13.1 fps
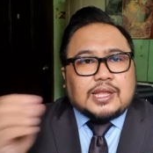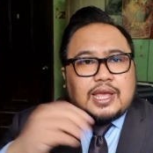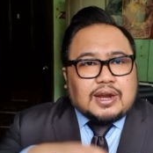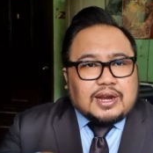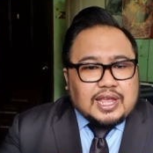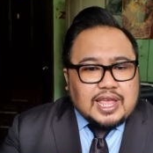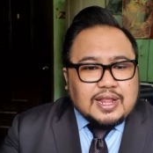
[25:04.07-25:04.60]
they
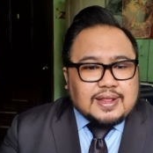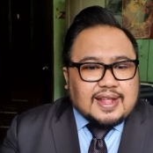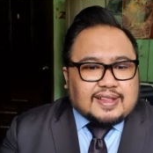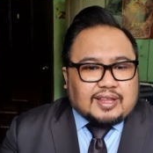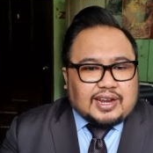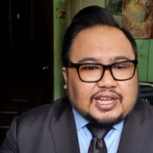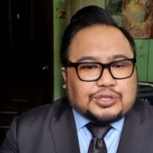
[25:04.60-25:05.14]
are in the
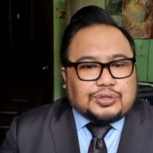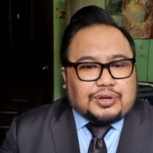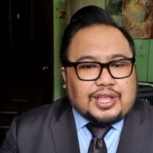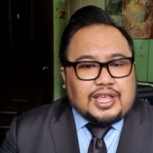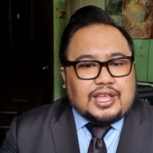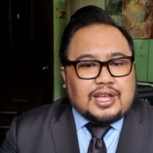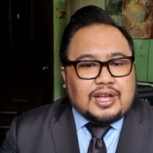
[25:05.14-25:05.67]

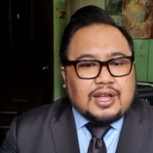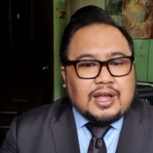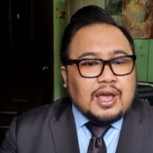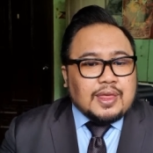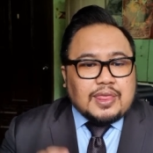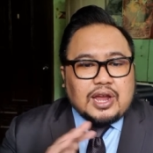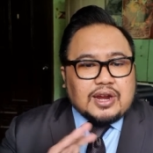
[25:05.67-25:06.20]
treasury,
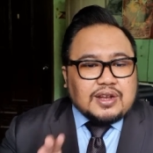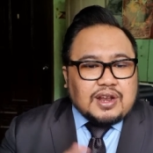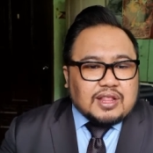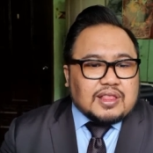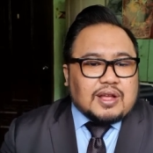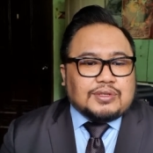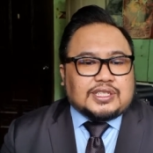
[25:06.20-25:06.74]
they are
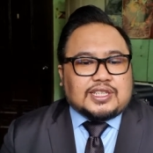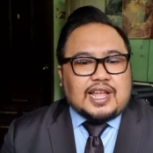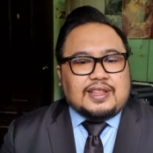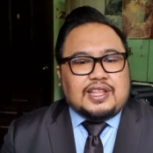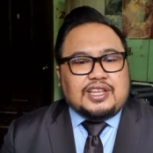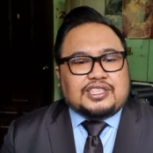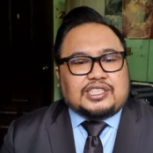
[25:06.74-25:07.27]
not
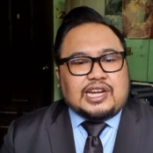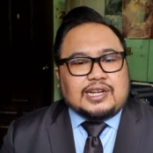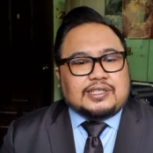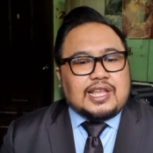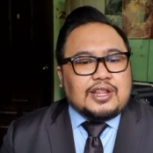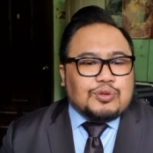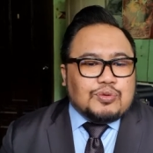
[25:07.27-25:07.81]
outstanding
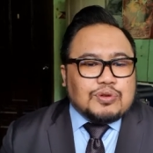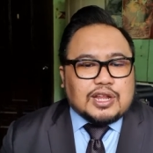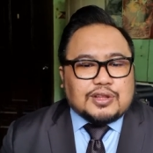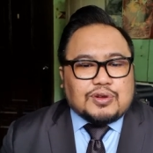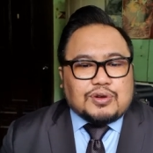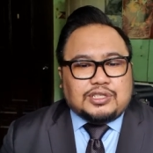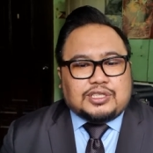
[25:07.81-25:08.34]
shares and do
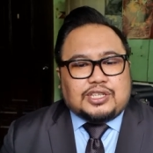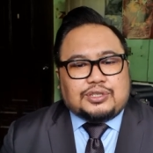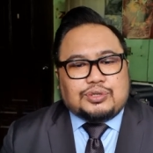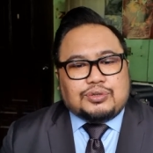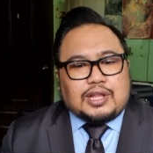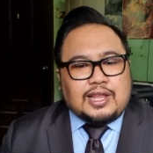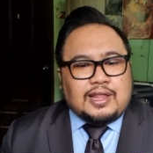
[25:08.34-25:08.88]
not
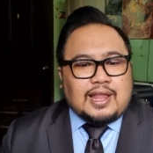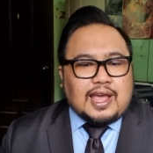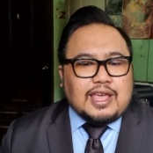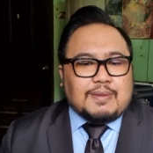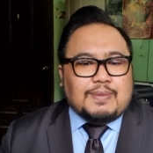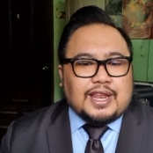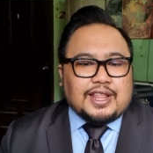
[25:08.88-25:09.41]
constitute a
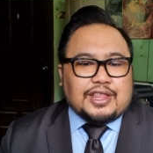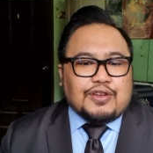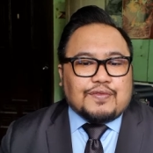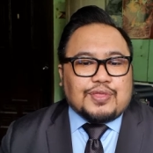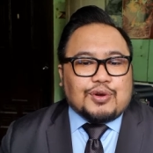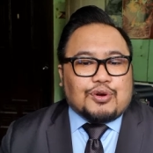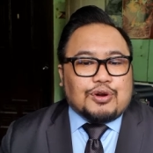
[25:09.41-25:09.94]
liability
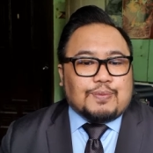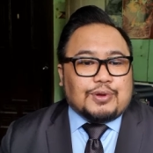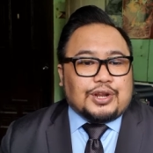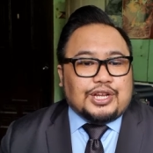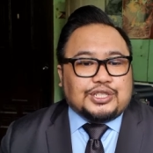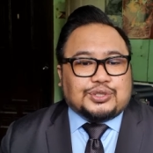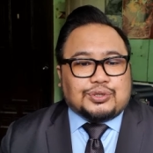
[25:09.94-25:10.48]
of the
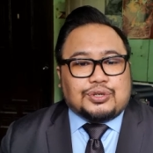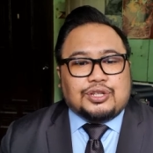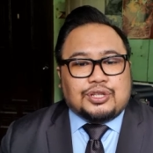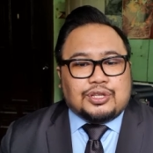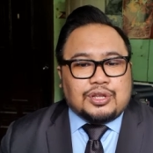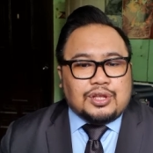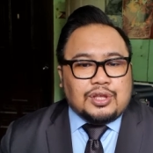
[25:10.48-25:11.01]
corporation.
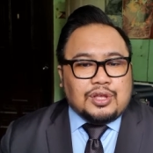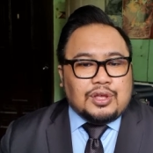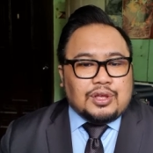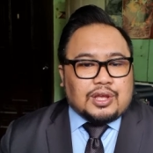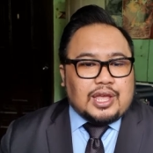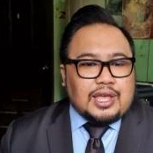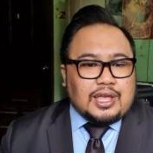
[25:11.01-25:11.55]

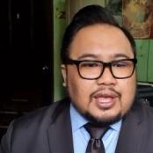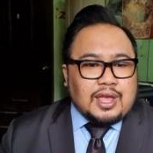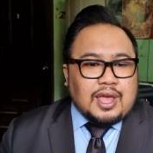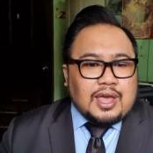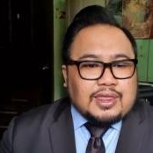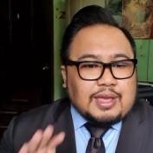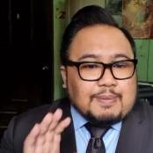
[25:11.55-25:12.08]
Okay?
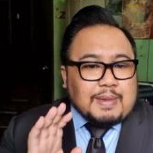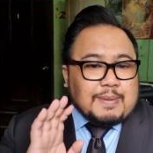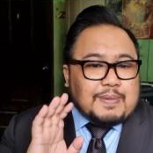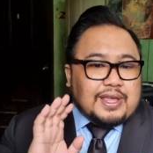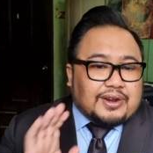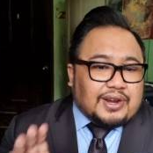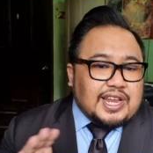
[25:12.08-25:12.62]
They may
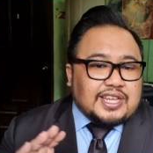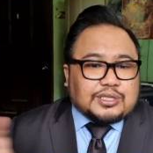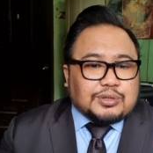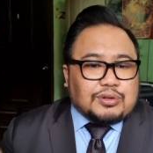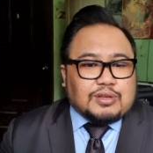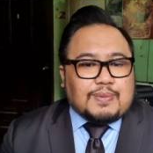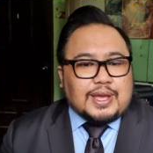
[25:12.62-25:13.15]
be
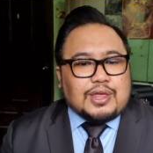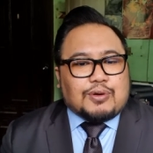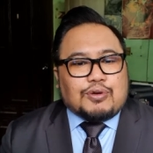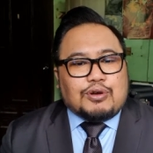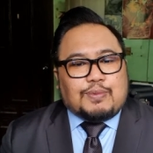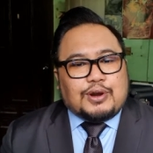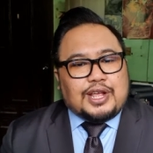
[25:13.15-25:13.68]
resold by the
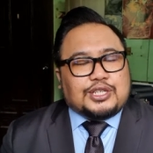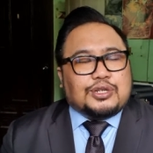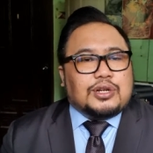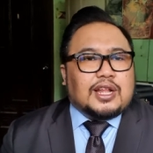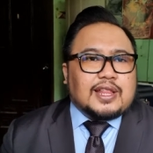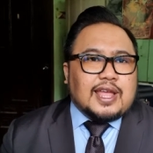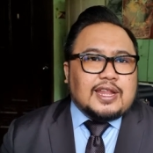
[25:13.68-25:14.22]
corporation
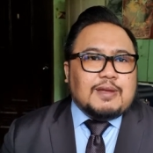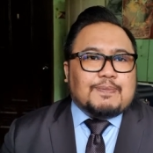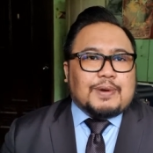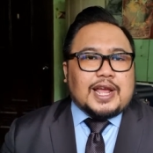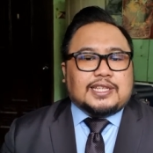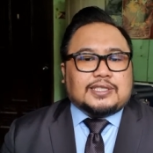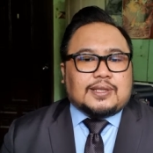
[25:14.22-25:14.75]
at any
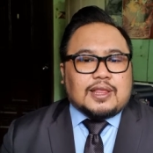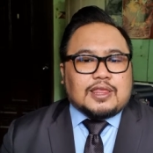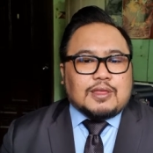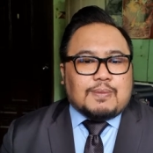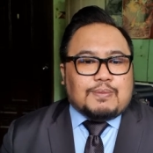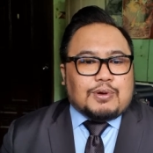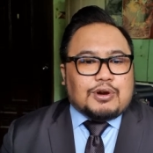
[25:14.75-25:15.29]
price that the
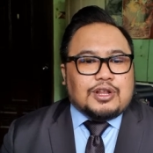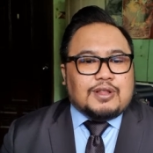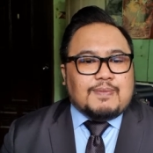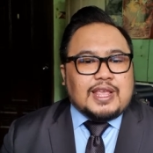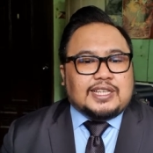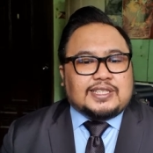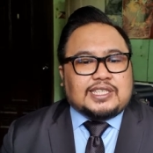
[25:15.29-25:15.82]
board
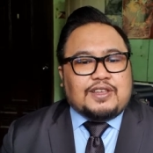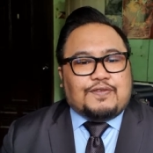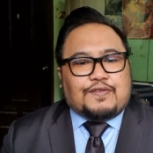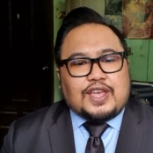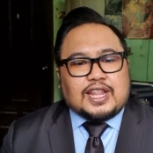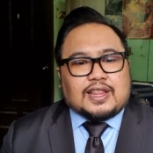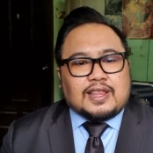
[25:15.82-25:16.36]
may see
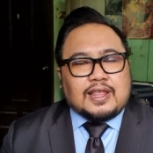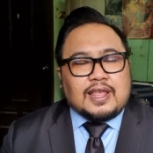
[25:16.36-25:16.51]
fit.